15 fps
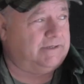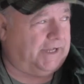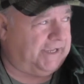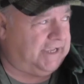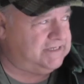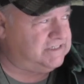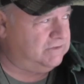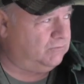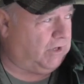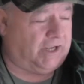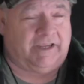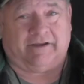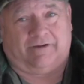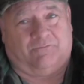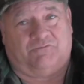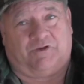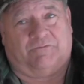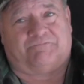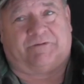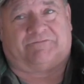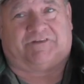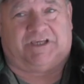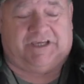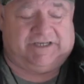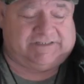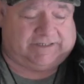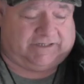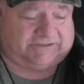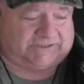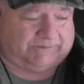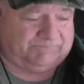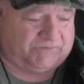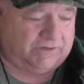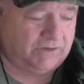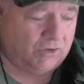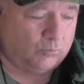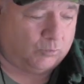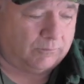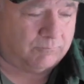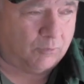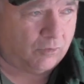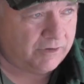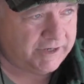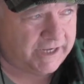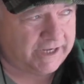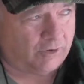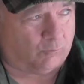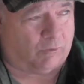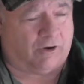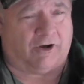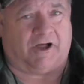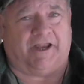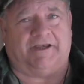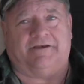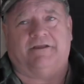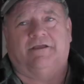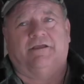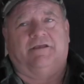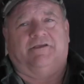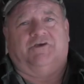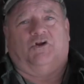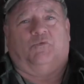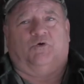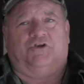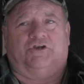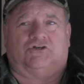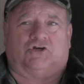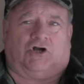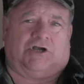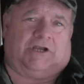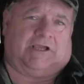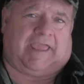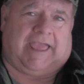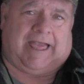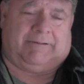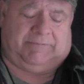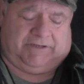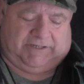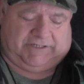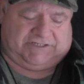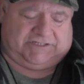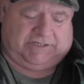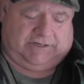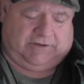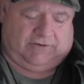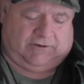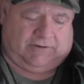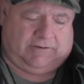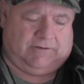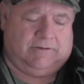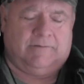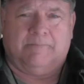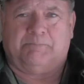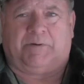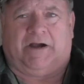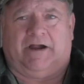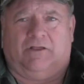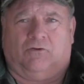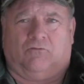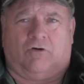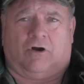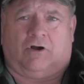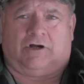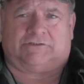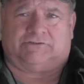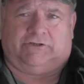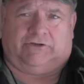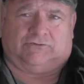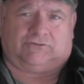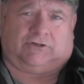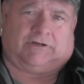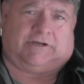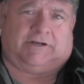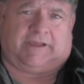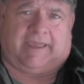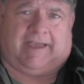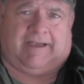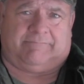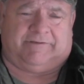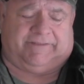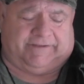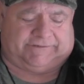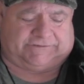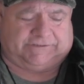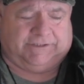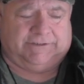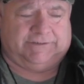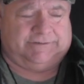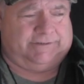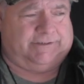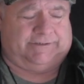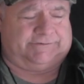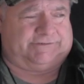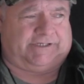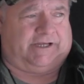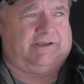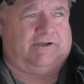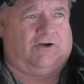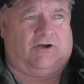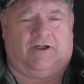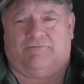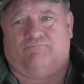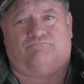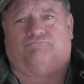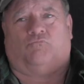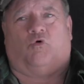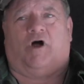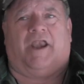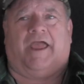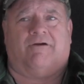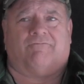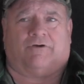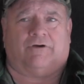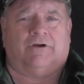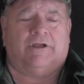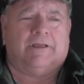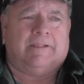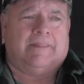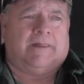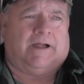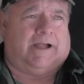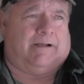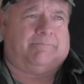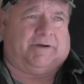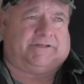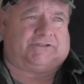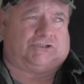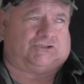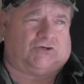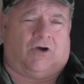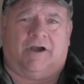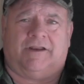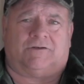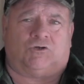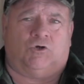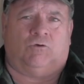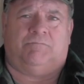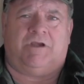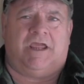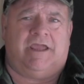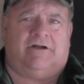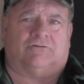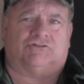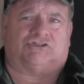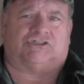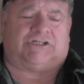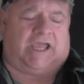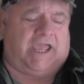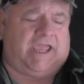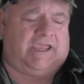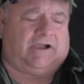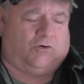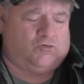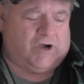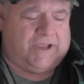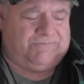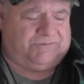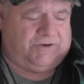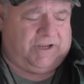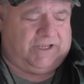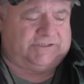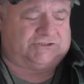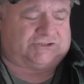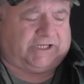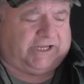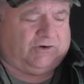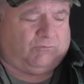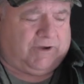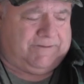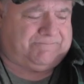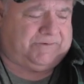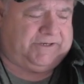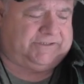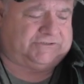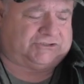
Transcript: I guess, it, you know, if you're 50 years out of something, what more do you want? You know, when you're talking a cabin that's sitting on a pile of rocks, or you're talking a cabin that's sitting on whatever. But the Sonotube deal, stay away from it, stay away from